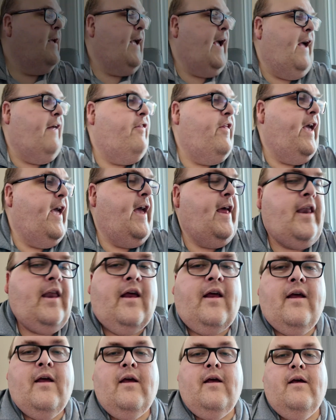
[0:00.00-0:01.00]
And
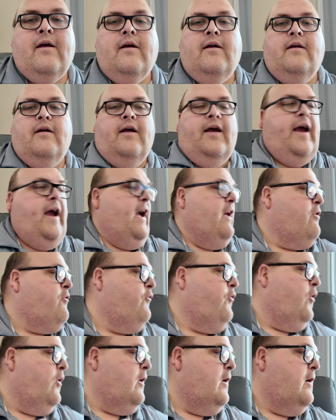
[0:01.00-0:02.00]
then as
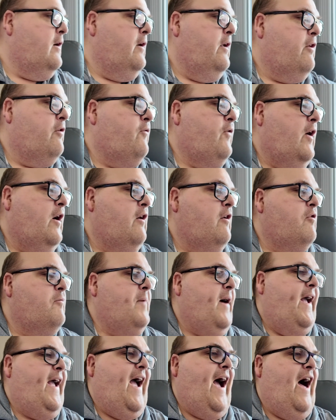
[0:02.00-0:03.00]
far as
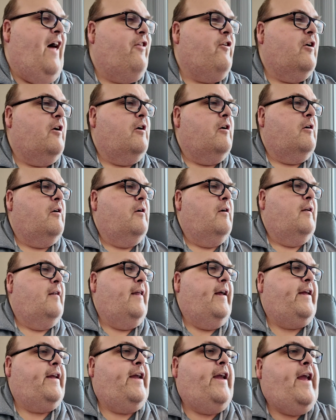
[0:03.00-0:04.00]
my other
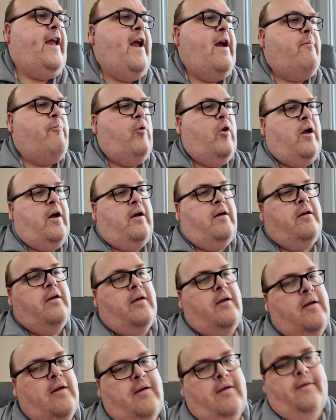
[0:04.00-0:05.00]
like camera,
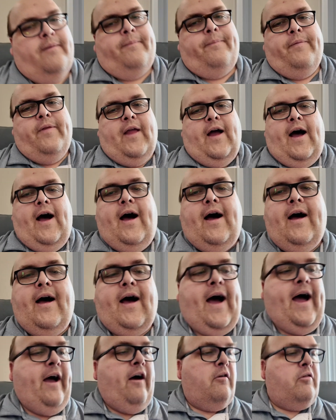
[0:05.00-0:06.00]

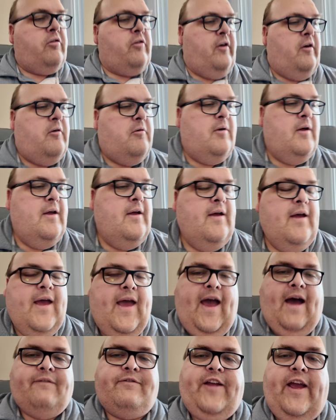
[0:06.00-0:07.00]
I also
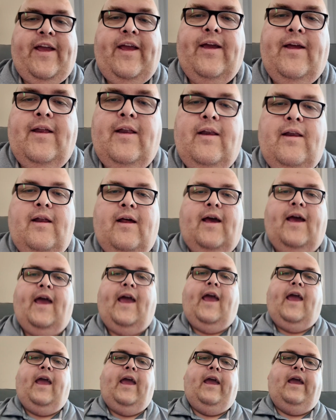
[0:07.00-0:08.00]
have taken
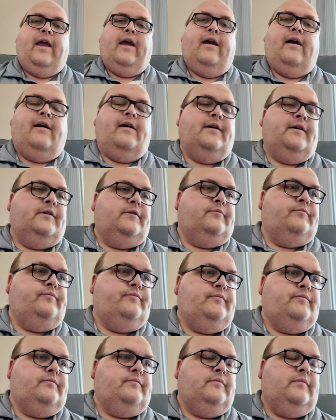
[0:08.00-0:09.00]
a
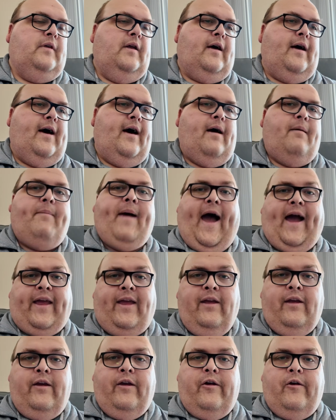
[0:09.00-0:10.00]

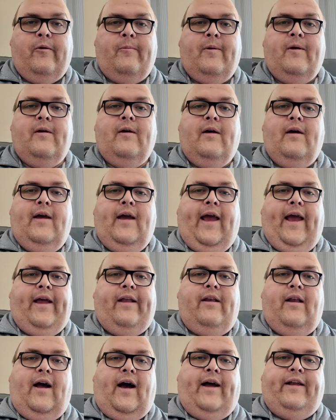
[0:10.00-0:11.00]
packing cube
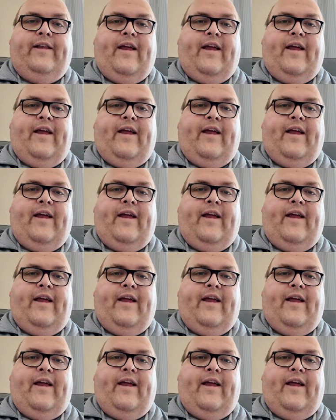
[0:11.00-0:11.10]
and I